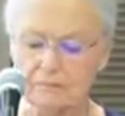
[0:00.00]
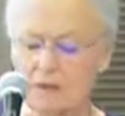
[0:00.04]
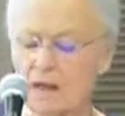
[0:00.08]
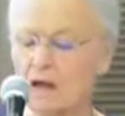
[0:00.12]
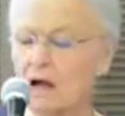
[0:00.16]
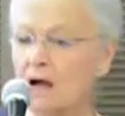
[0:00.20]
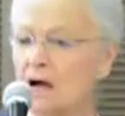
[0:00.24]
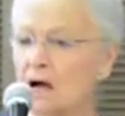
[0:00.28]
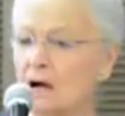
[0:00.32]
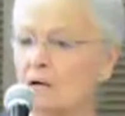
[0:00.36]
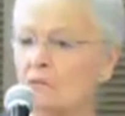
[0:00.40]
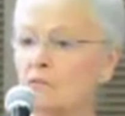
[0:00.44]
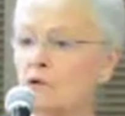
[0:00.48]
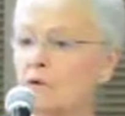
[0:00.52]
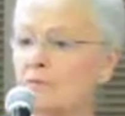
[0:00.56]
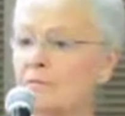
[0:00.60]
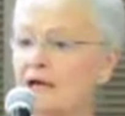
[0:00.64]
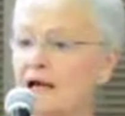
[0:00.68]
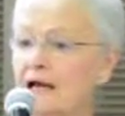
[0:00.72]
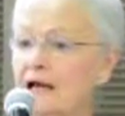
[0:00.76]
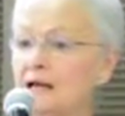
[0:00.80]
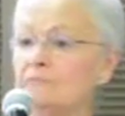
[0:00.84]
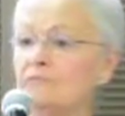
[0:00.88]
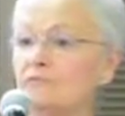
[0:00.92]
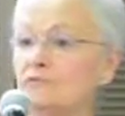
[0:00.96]
A
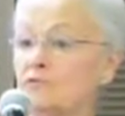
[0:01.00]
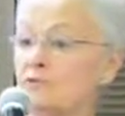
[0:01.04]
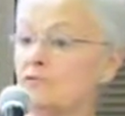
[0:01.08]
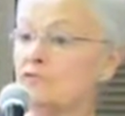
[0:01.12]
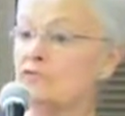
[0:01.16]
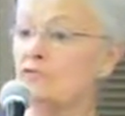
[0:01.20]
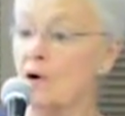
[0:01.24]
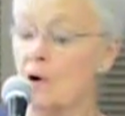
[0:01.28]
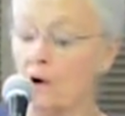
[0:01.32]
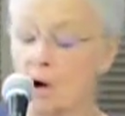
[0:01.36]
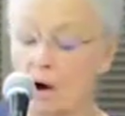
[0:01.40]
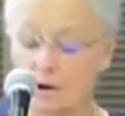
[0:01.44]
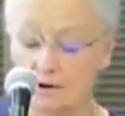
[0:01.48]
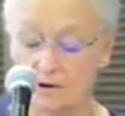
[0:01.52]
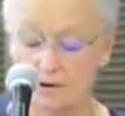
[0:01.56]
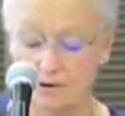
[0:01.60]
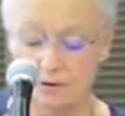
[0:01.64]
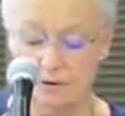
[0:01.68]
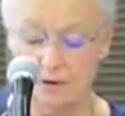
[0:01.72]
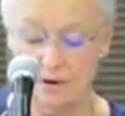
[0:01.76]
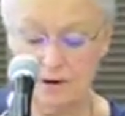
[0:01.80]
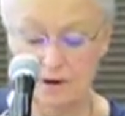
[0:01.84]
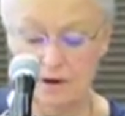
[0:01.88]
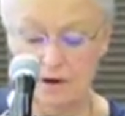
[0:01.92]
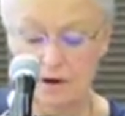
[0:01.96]
woman named Ruth
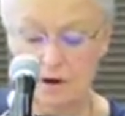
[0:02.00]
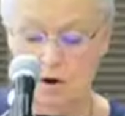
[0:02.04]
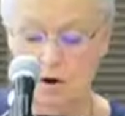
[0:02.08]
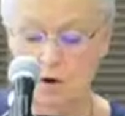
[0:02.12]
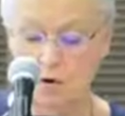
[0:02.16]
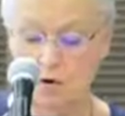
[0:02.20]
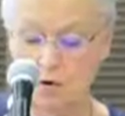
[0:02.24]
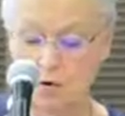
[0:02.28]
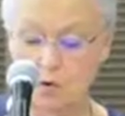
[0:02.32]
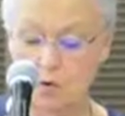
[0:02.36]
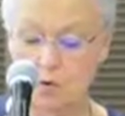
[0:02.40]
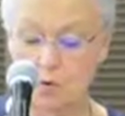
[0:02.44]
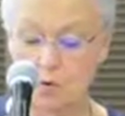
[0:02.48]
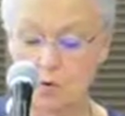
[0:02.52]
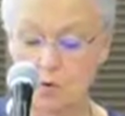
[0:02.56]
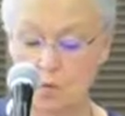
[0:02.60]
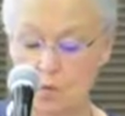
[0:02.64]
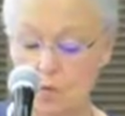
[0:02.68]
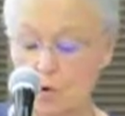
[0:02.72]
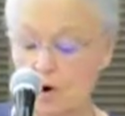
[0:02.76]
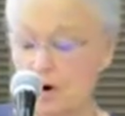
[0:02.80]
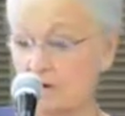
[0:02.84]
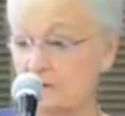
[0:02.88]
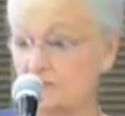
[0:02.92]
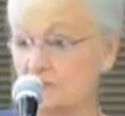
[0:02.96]
Auger, who
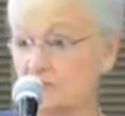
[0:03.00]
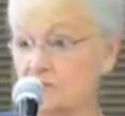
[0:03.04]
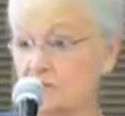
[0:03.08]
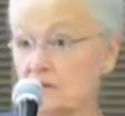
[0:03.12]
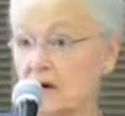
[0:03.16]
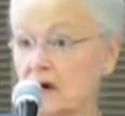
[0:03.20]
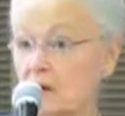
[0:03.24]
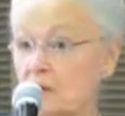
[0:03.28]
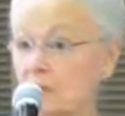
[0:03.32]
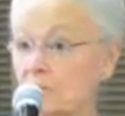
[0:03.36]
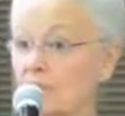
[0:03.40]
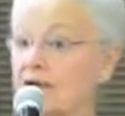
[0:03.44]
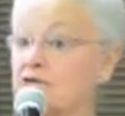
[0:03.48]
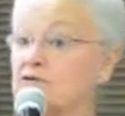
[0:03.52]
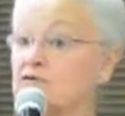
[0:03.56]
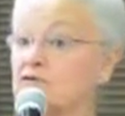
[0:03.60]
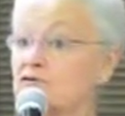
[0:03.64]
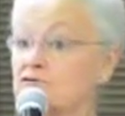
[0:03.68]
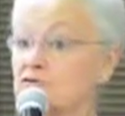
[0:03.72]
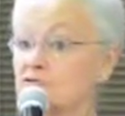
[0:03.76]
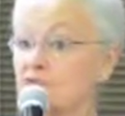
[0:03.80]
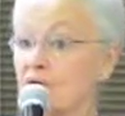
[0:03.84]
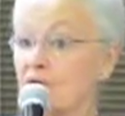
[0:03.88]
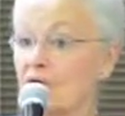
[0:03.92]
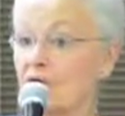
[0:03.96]
was our
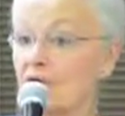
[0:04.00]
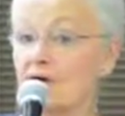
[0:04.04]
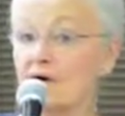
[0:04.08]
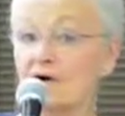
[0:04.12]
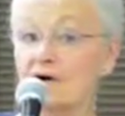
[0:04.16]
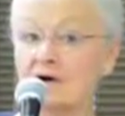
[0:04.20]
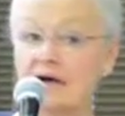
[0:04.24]
registrar,